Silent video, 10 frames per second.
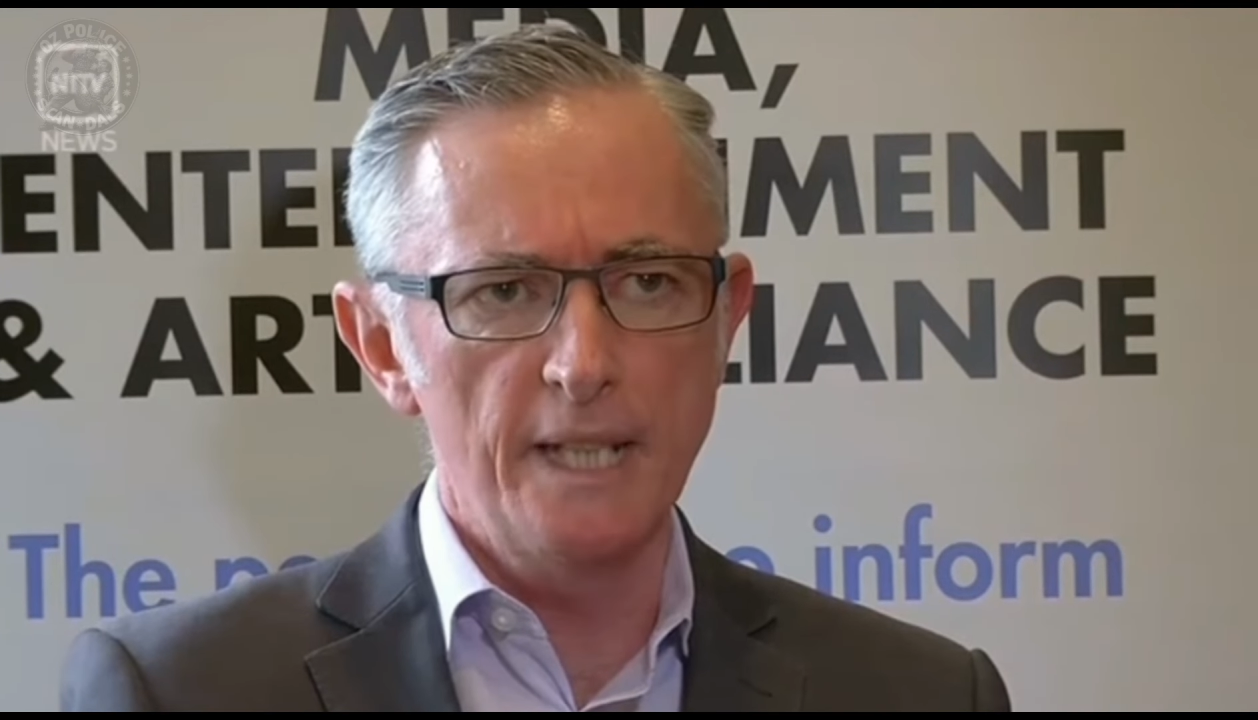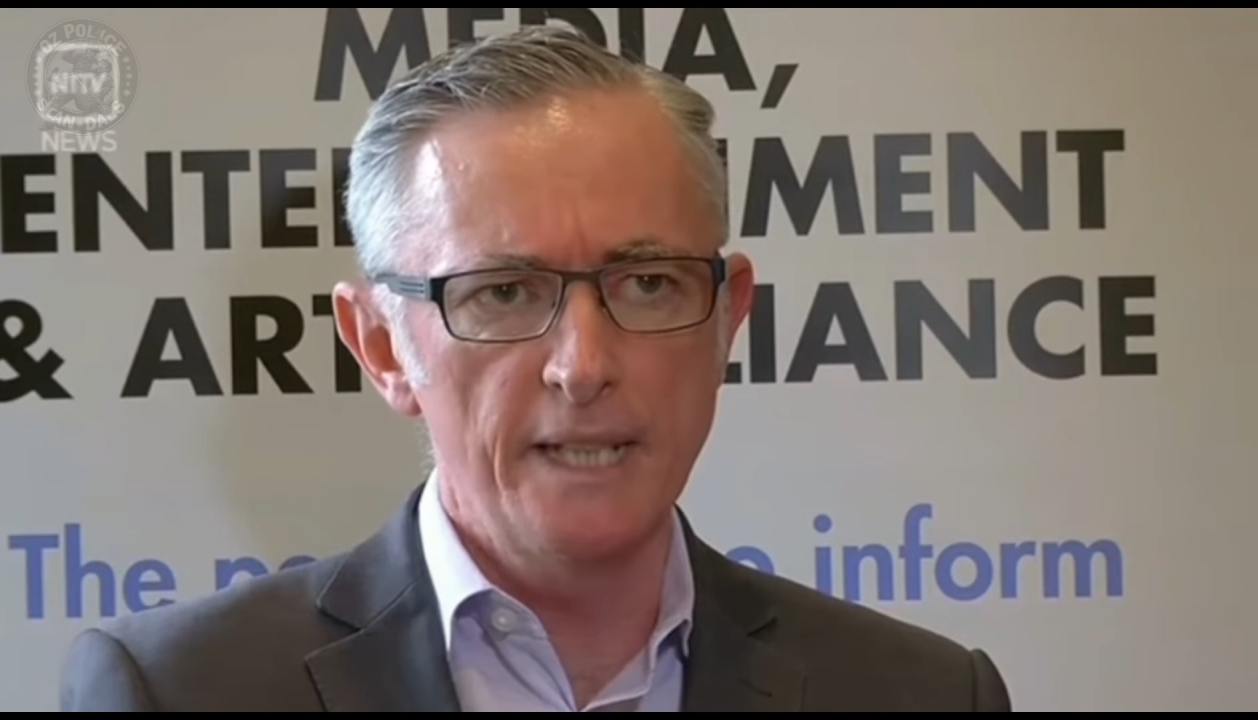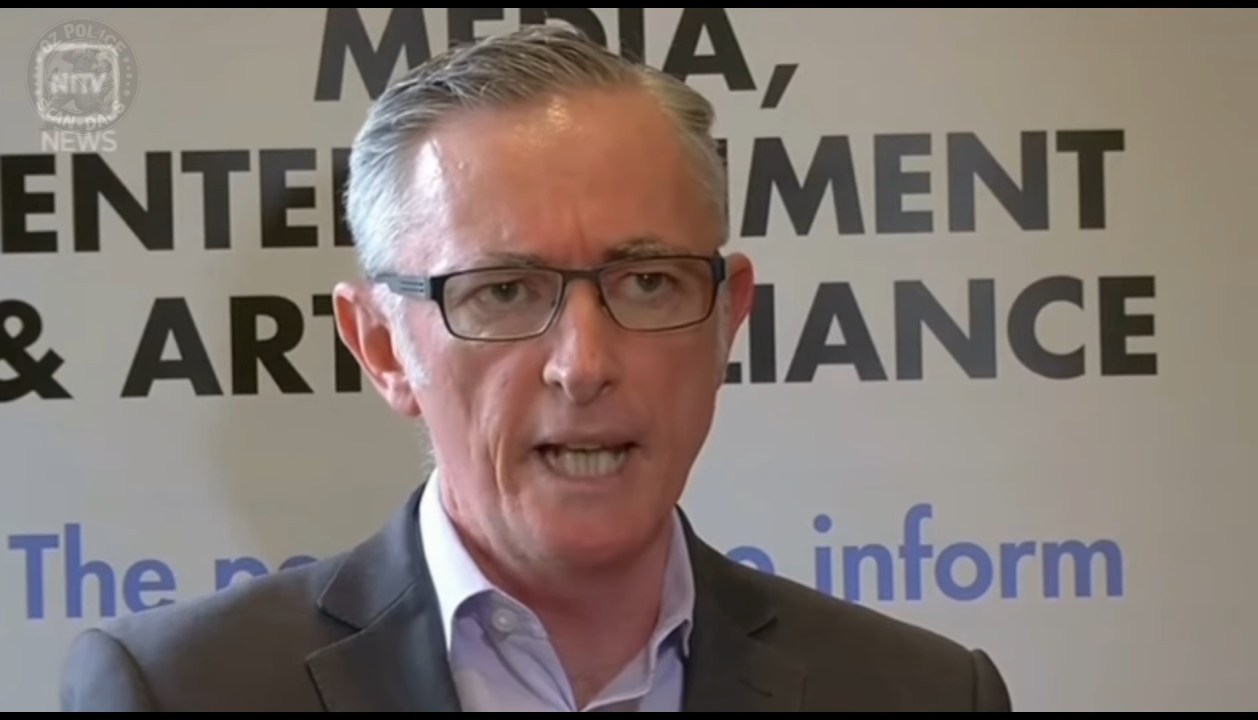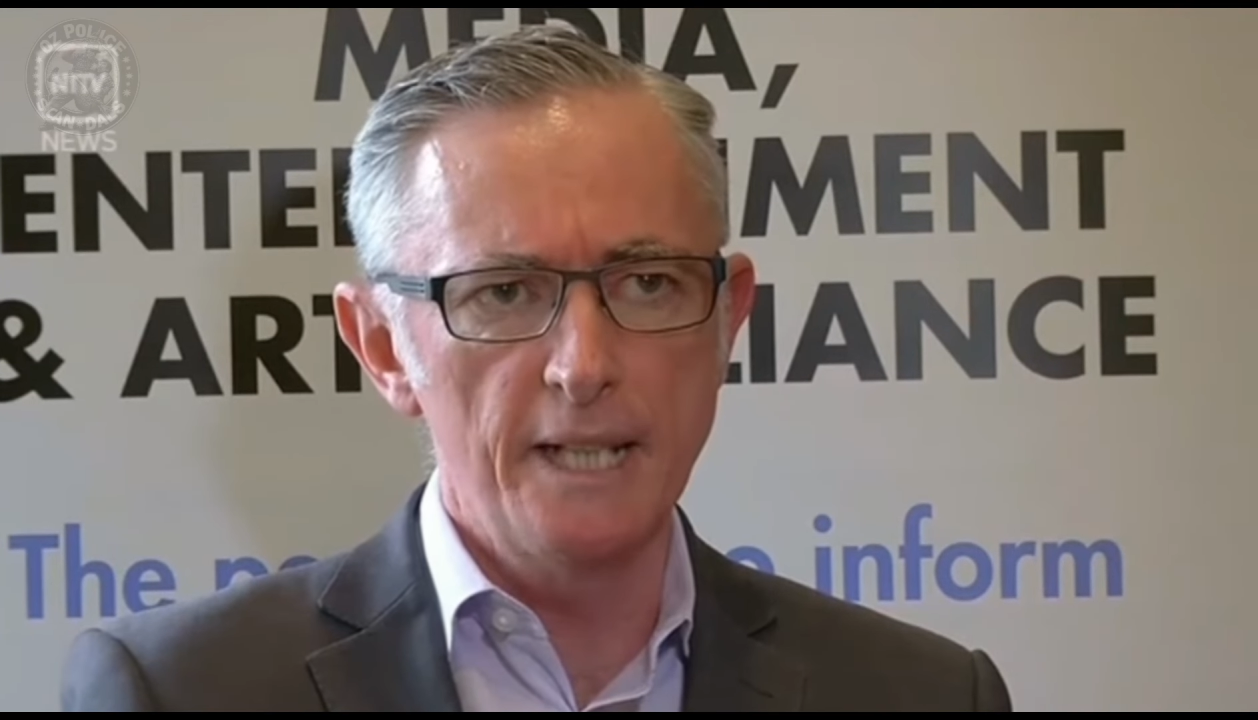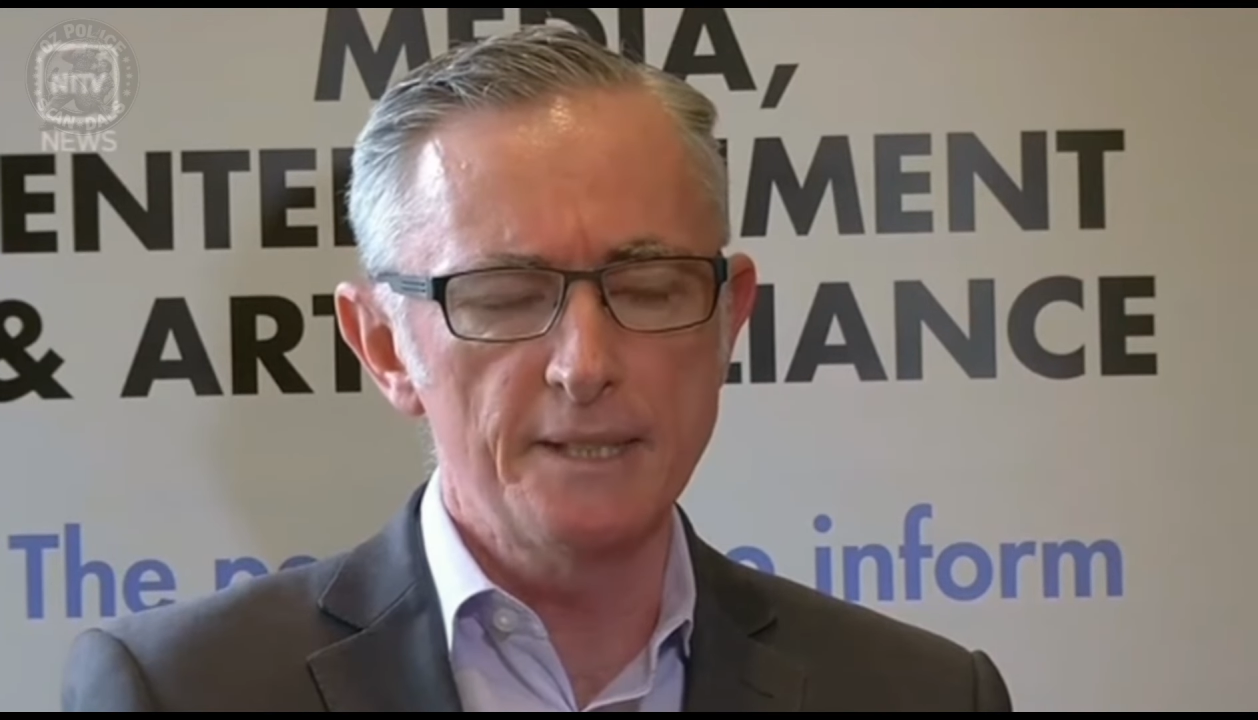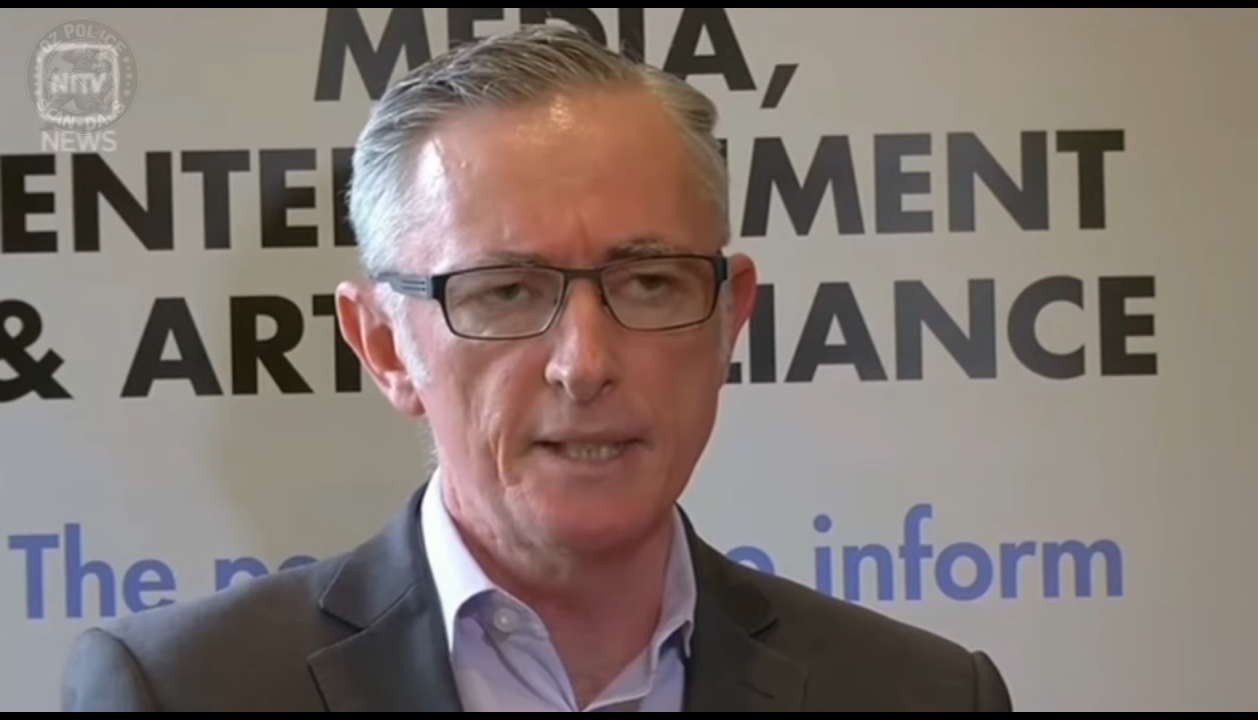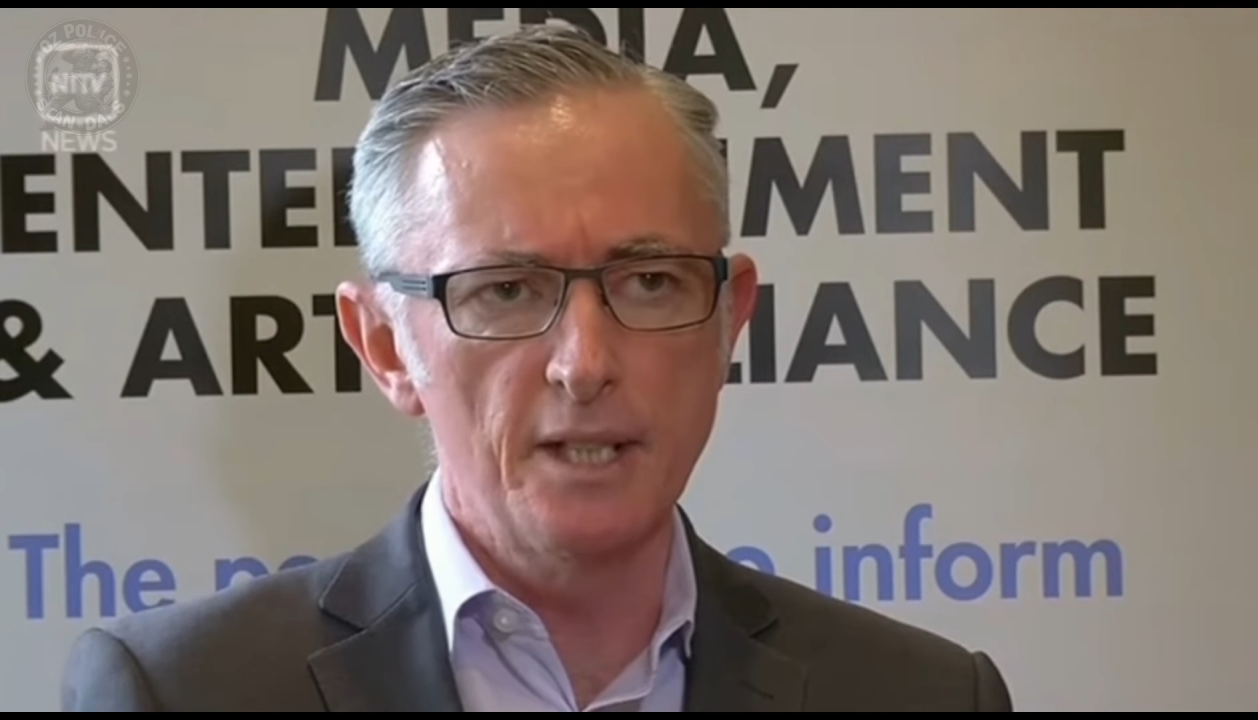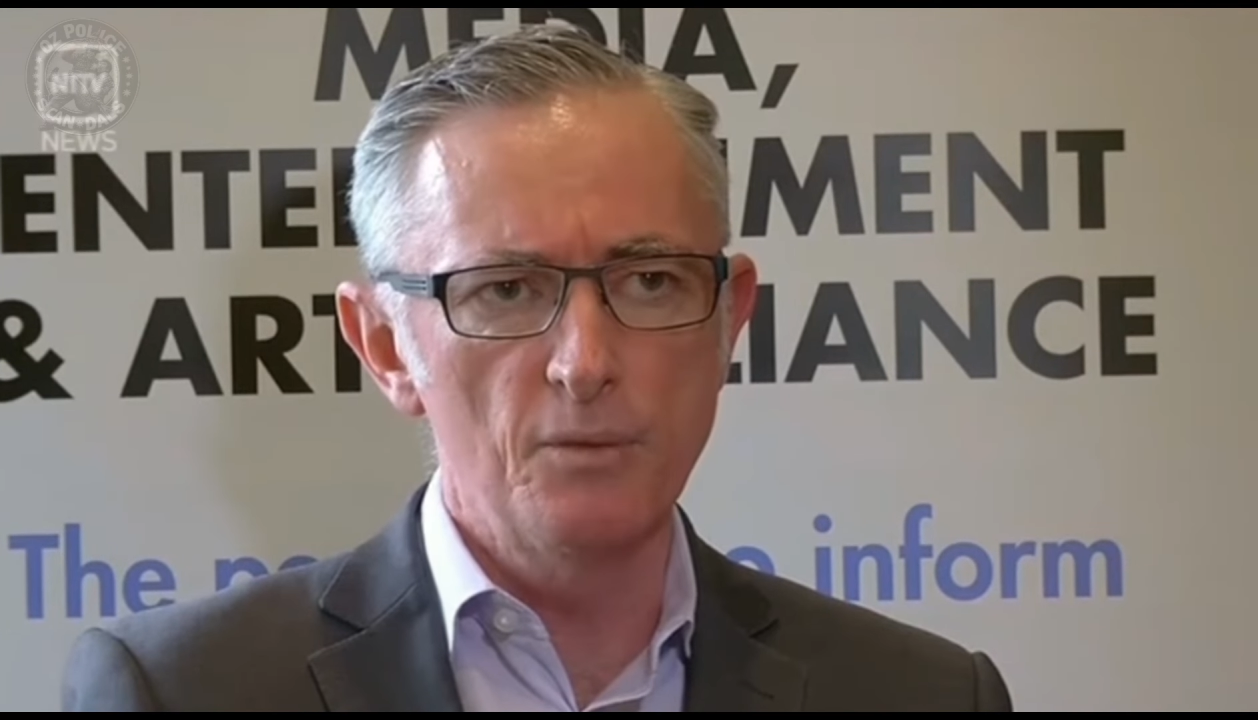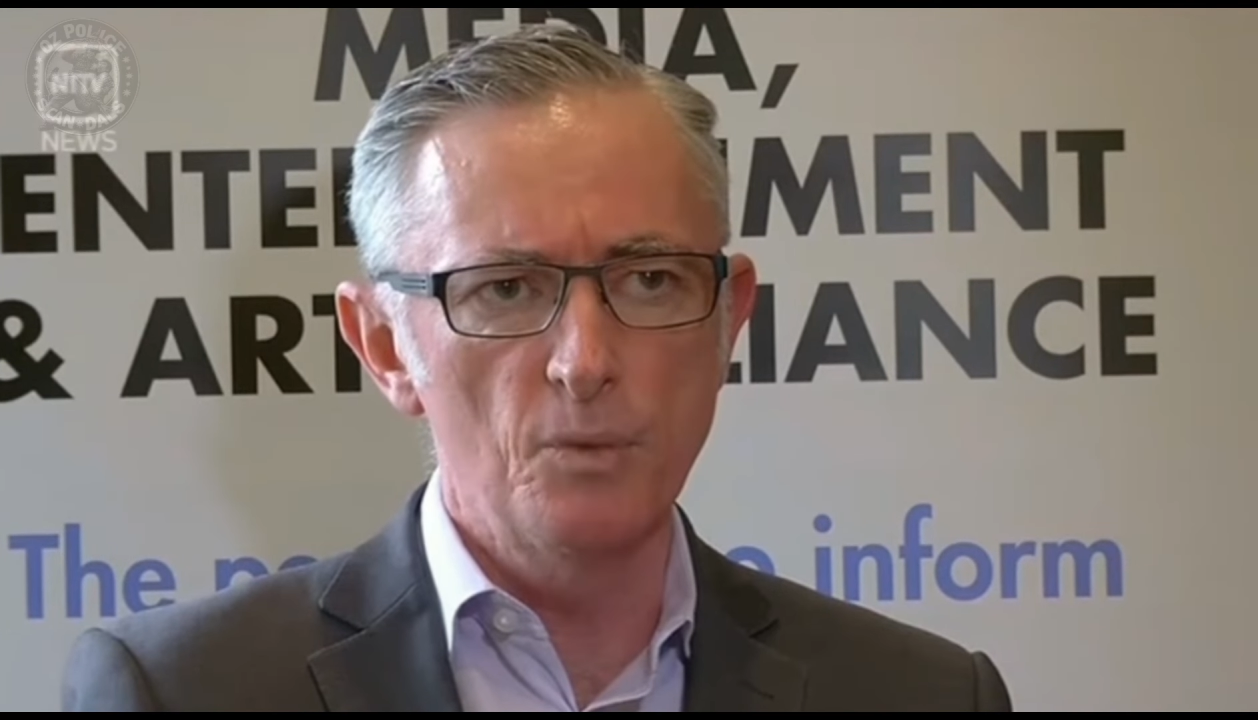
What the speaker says: in that incident